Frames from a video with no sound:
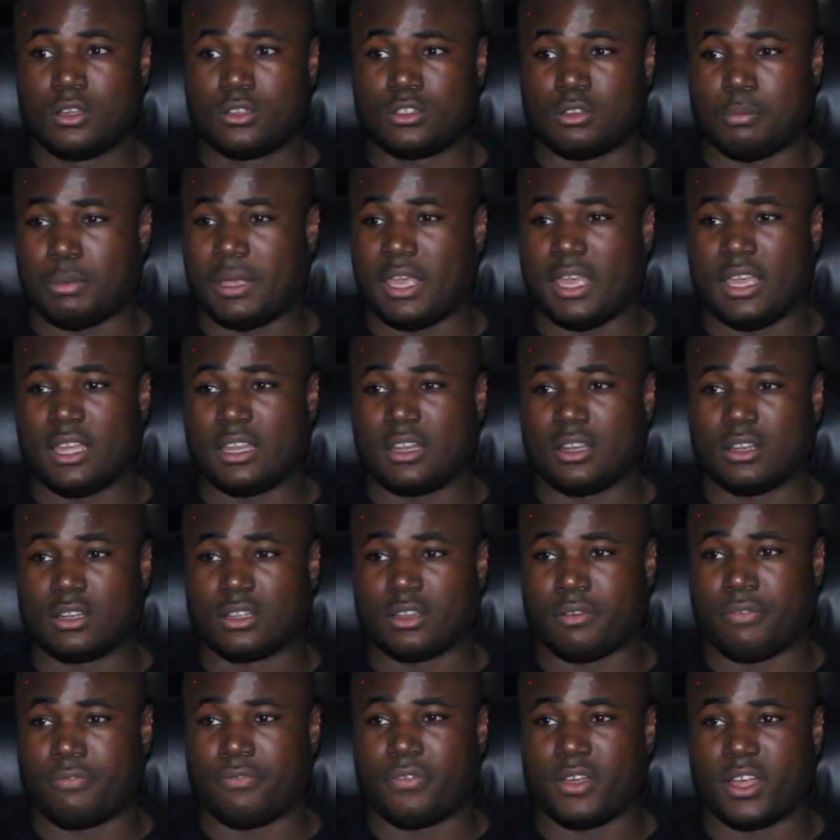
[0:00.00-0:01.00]
to being
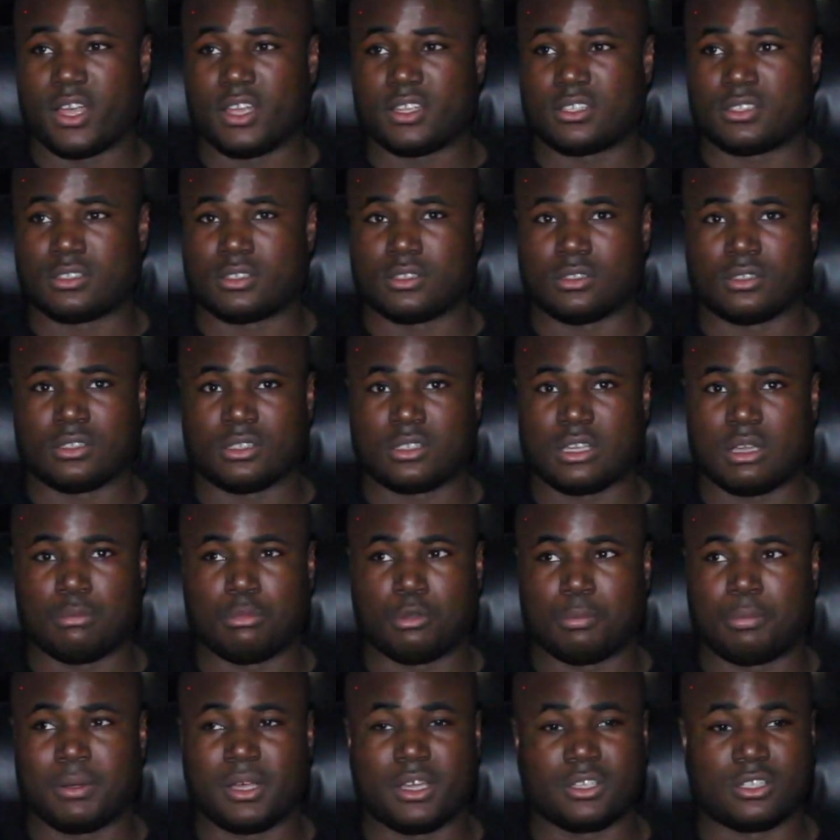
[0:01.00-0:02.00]
the first
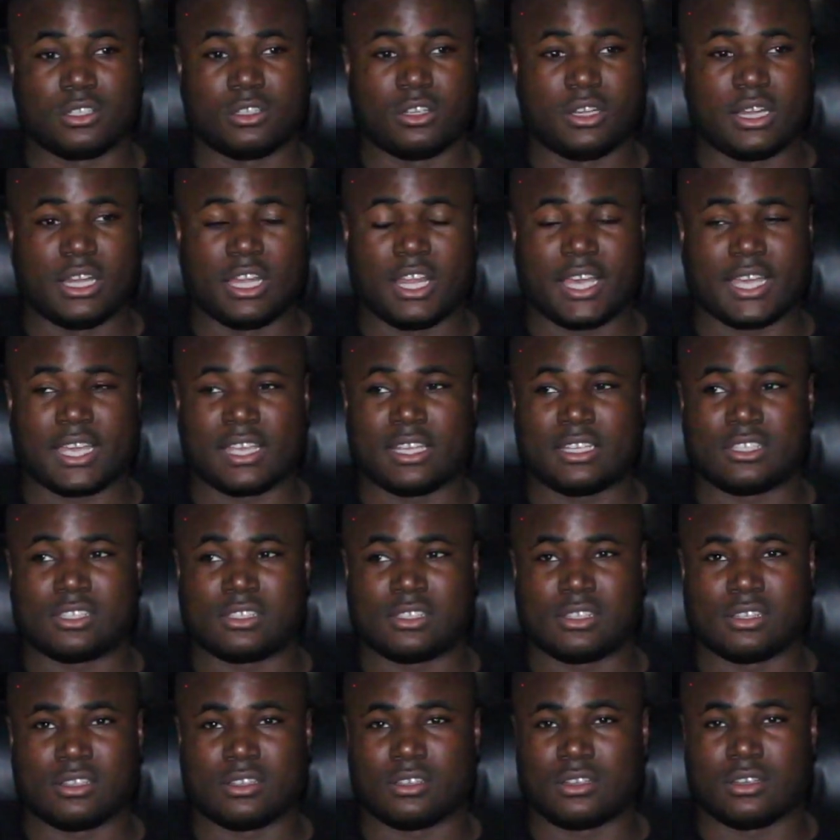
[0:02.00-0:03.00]
disabled person on it like
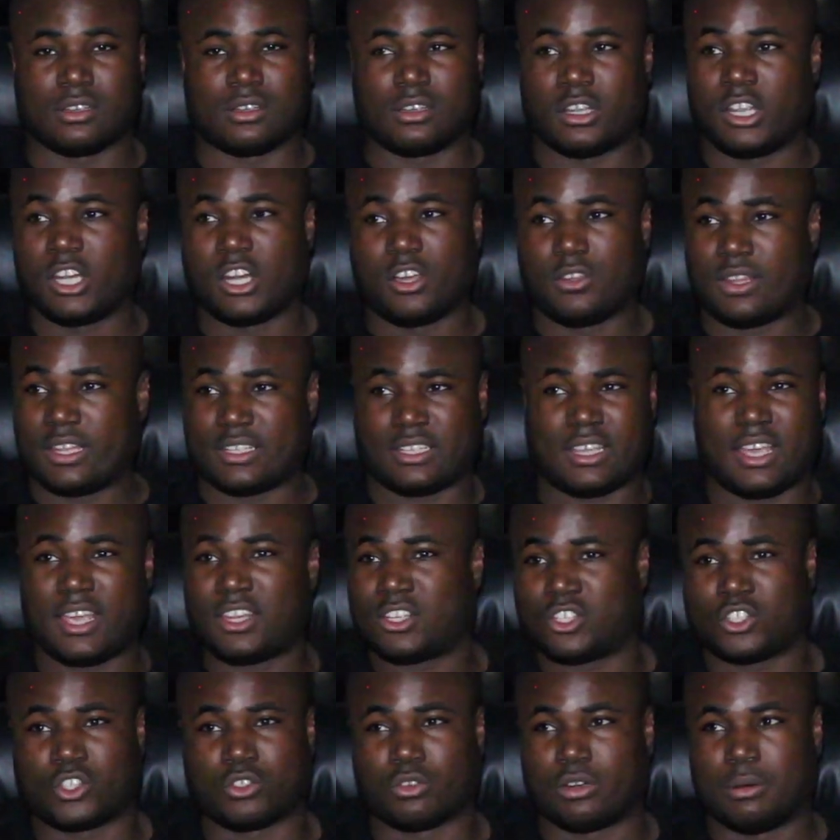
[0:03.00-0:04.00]
it's you know that's
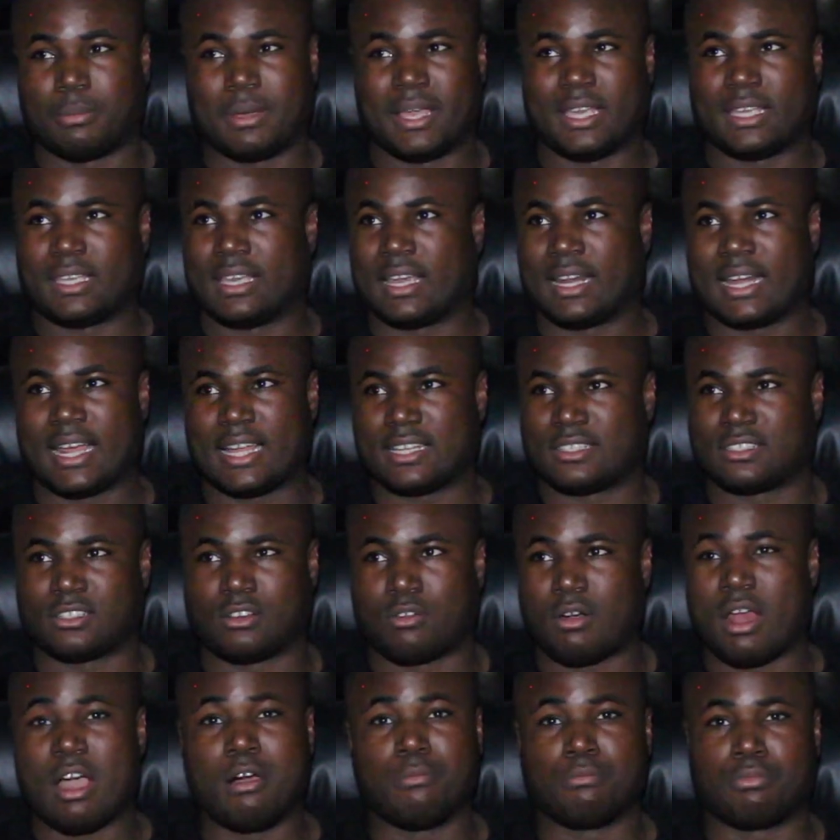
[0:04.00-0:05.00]
history making that's
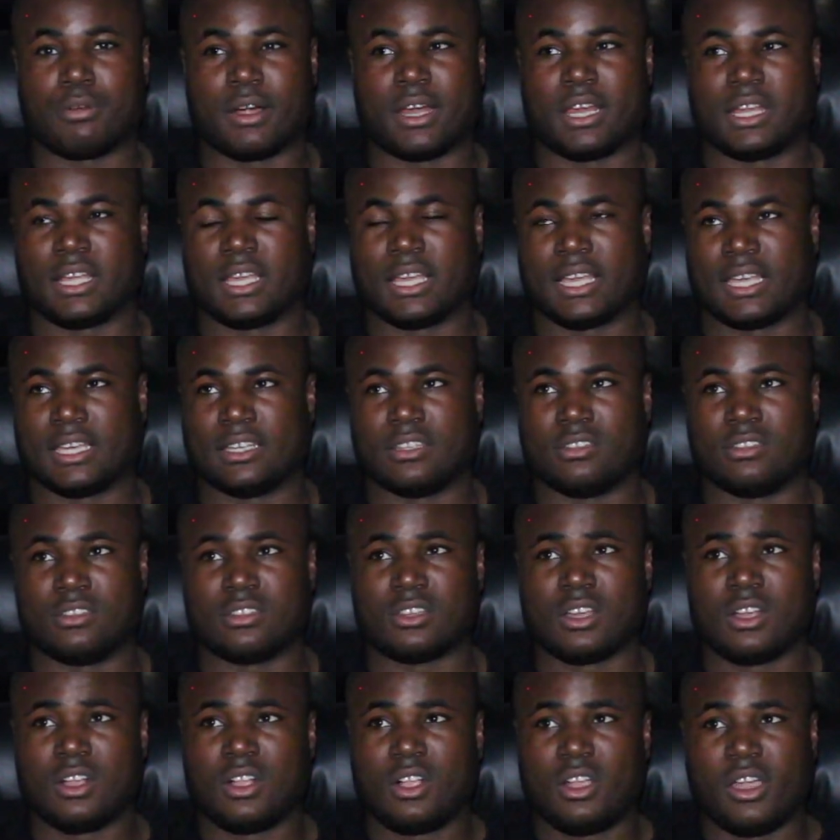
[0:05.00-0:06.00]
groundbreaking
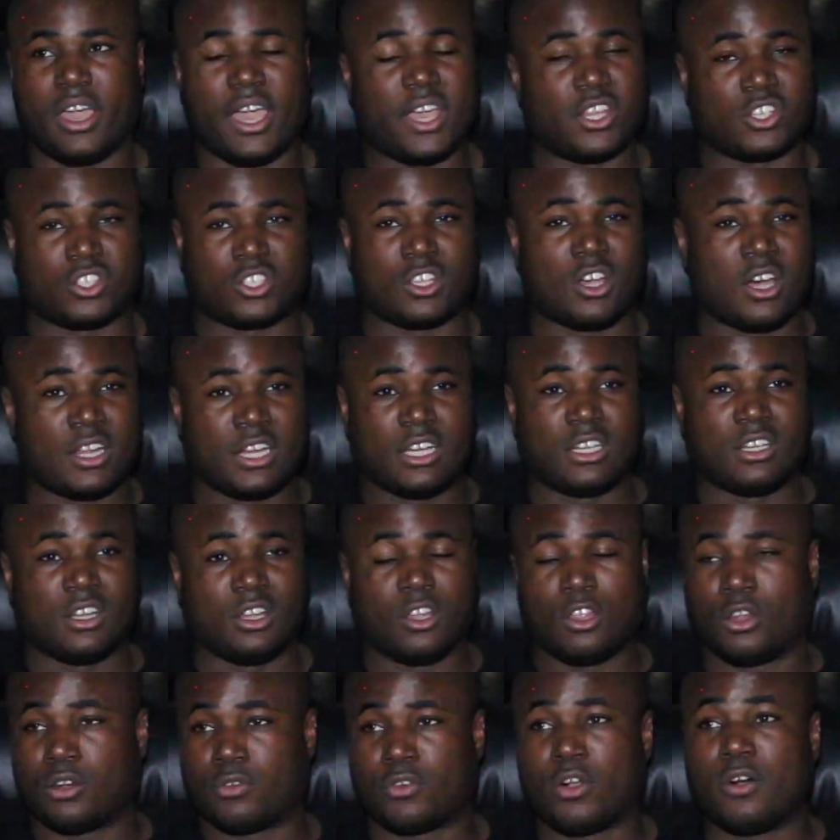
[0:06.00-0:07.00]
and it started a
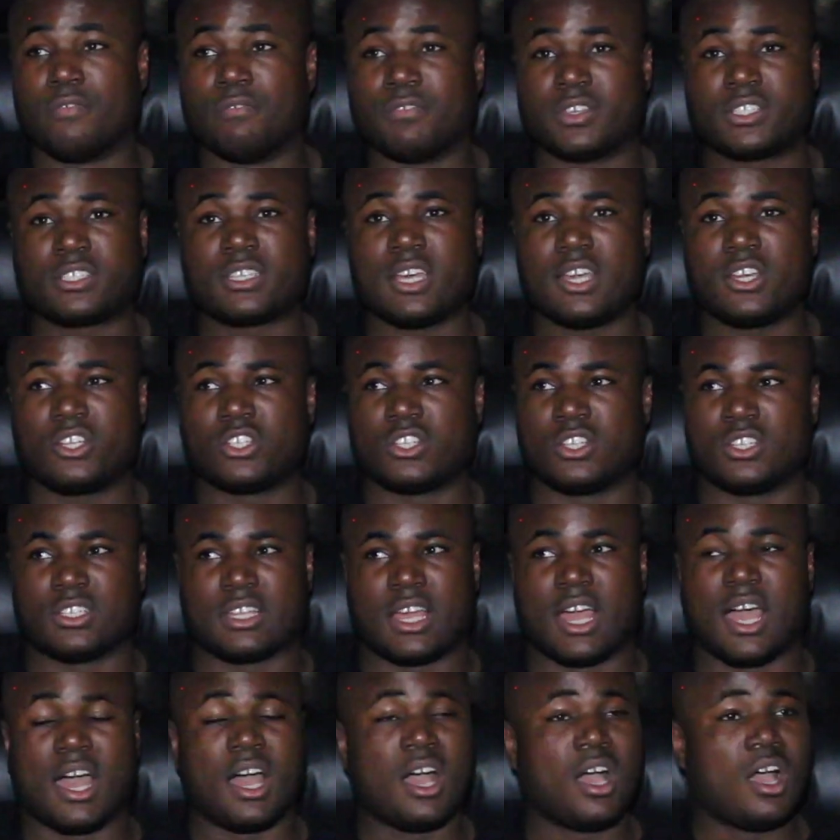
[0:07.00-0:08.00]
lot of conversations
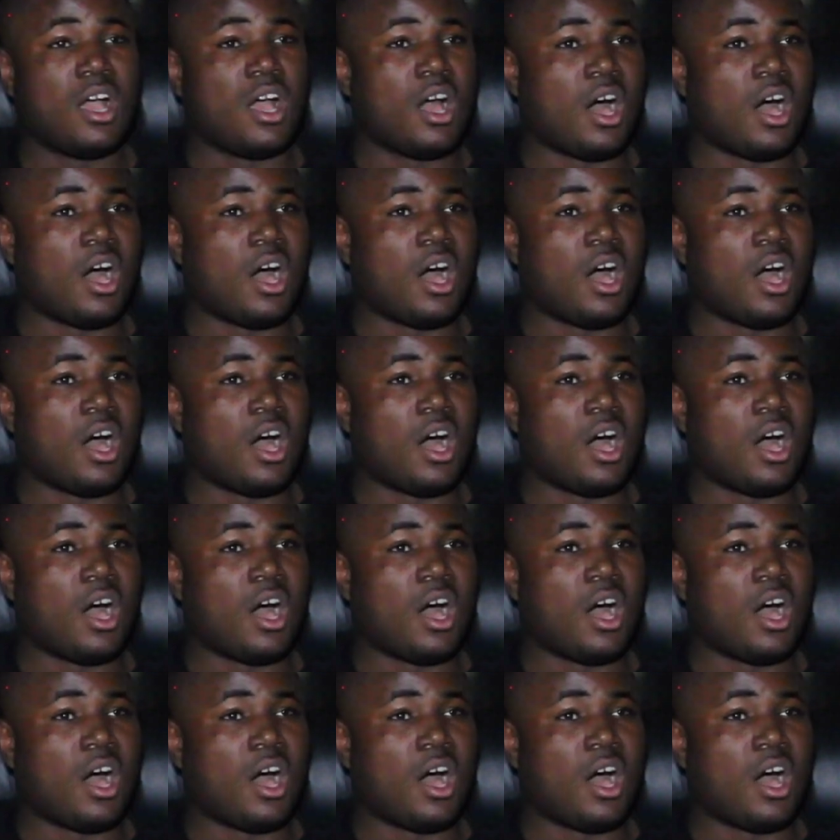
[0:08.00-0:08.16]
that